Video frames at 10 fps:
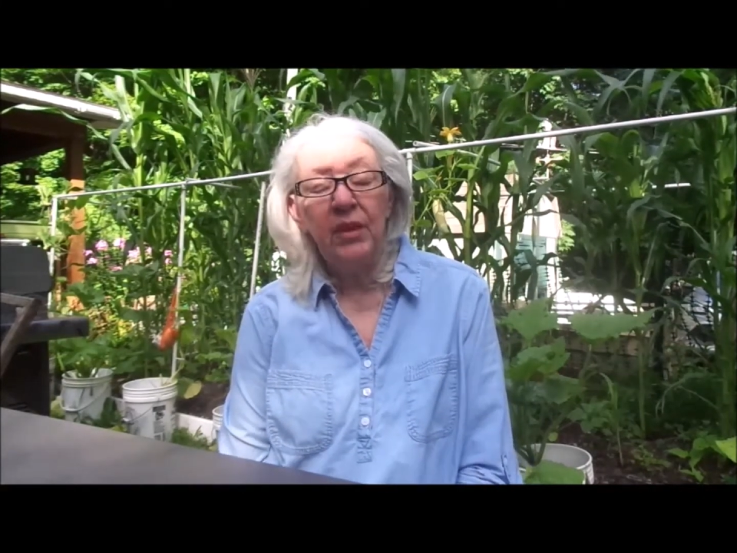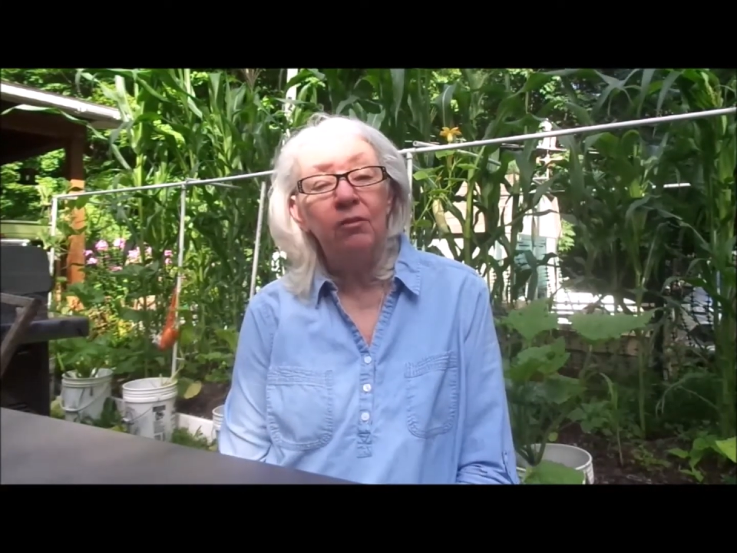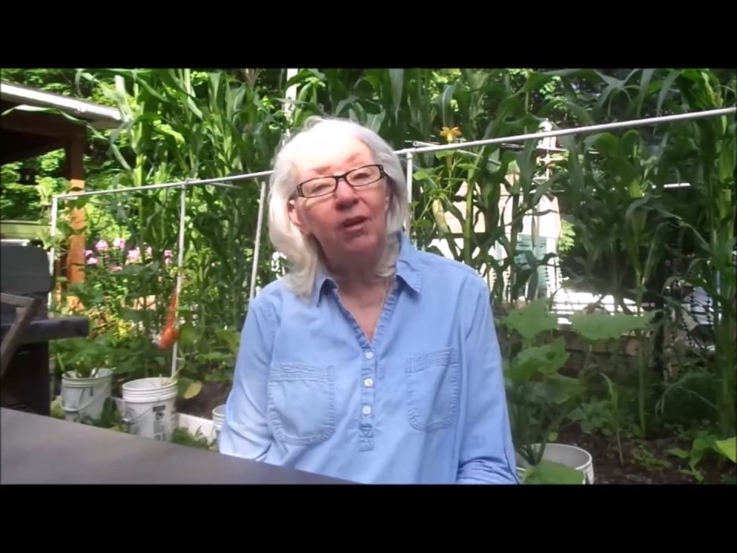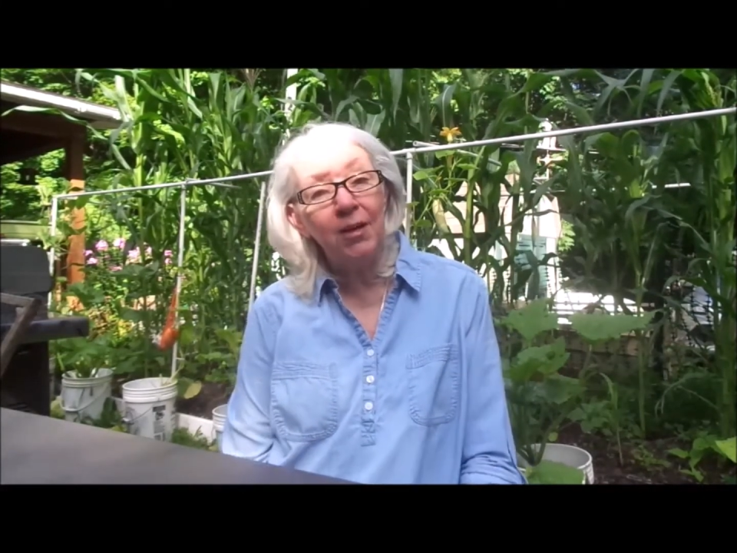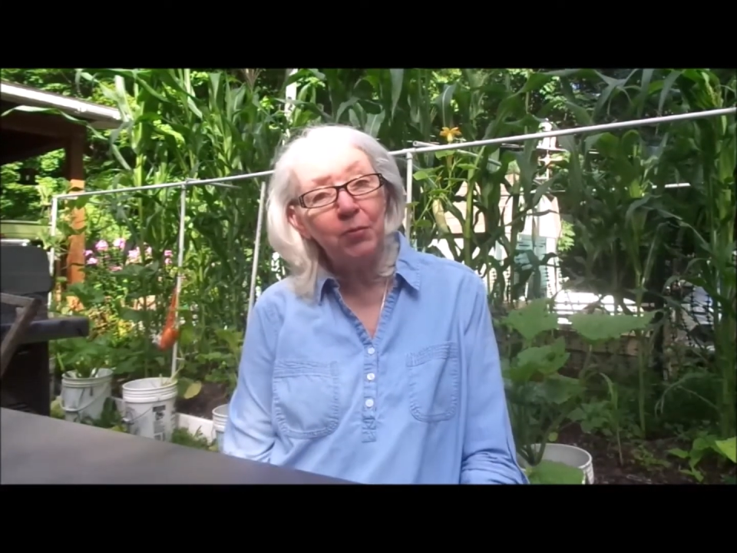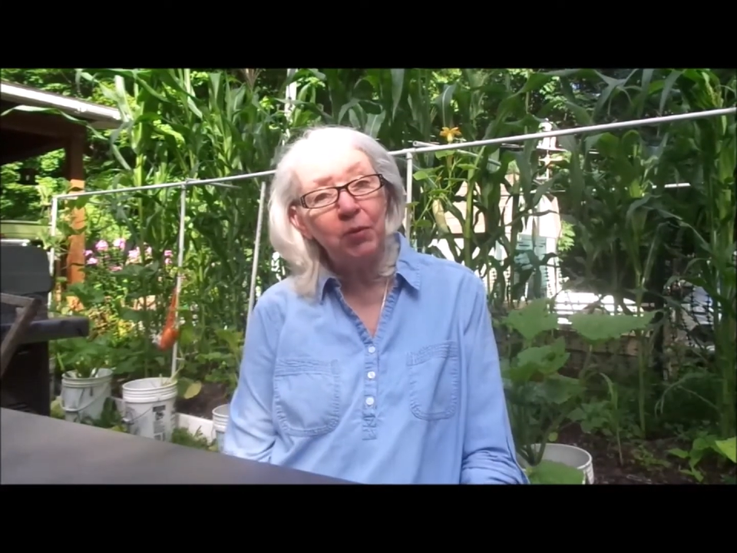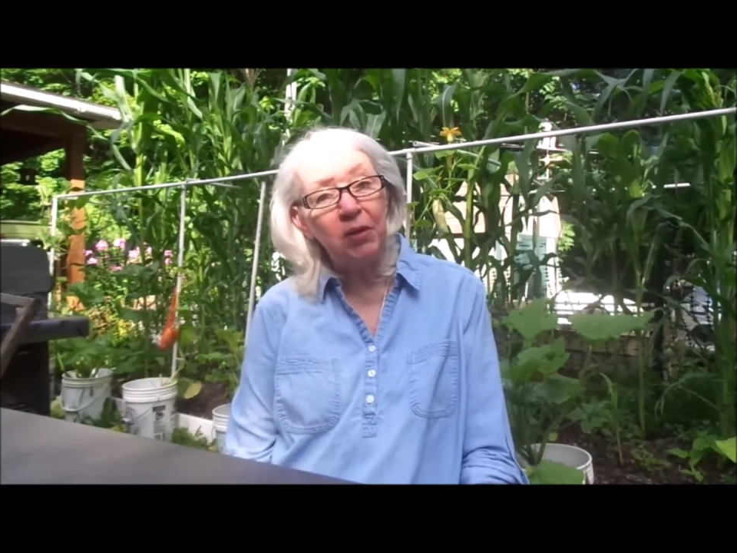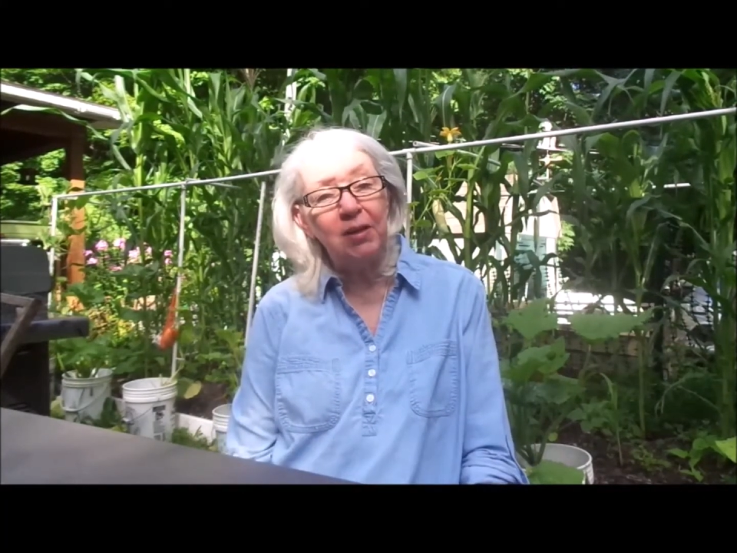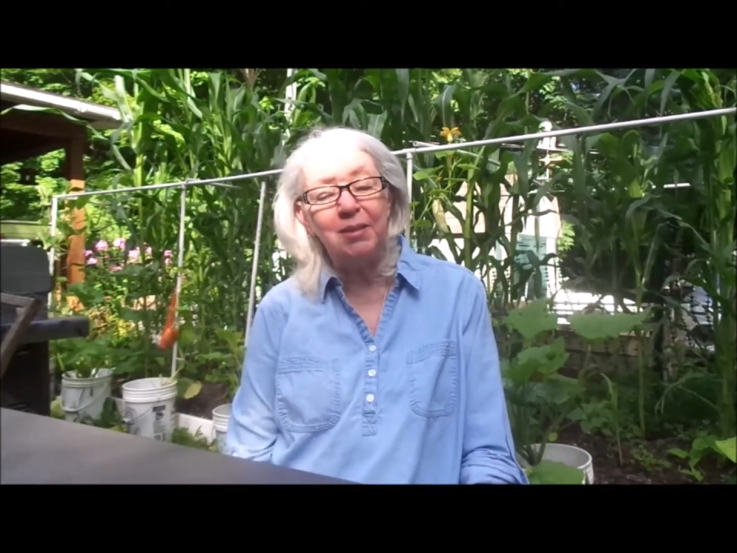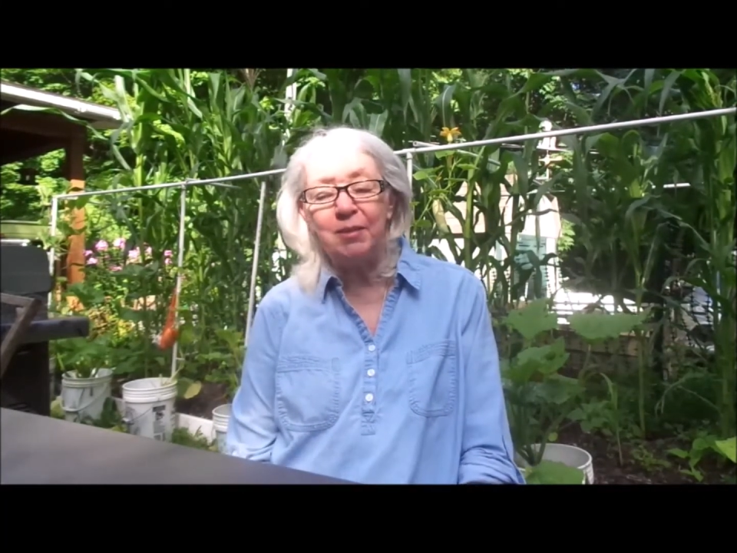
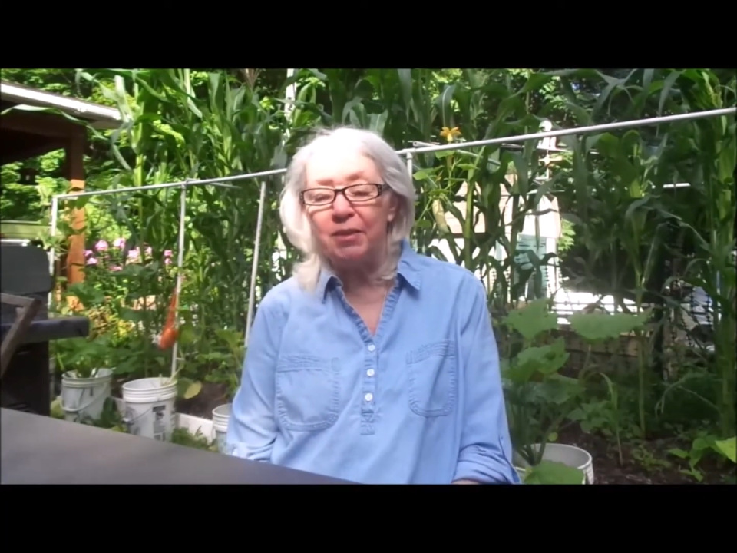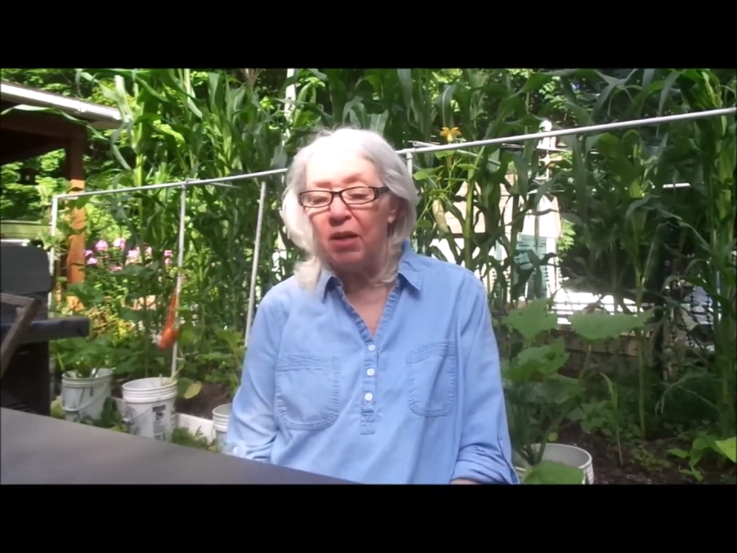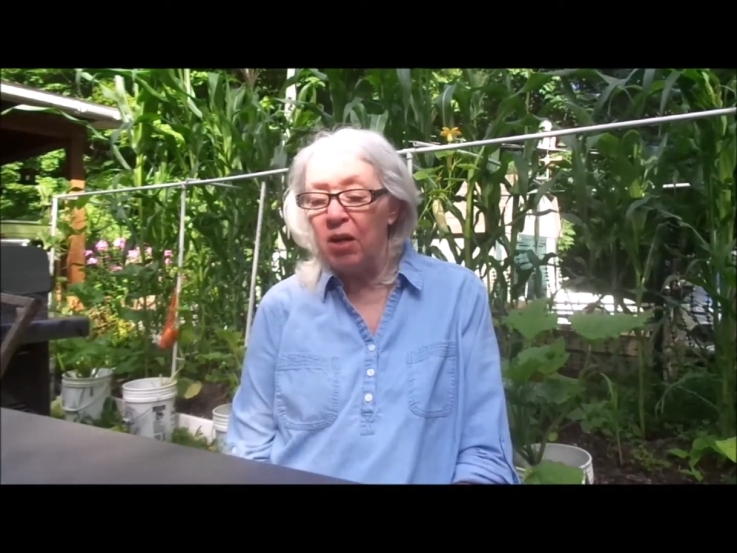raspberries.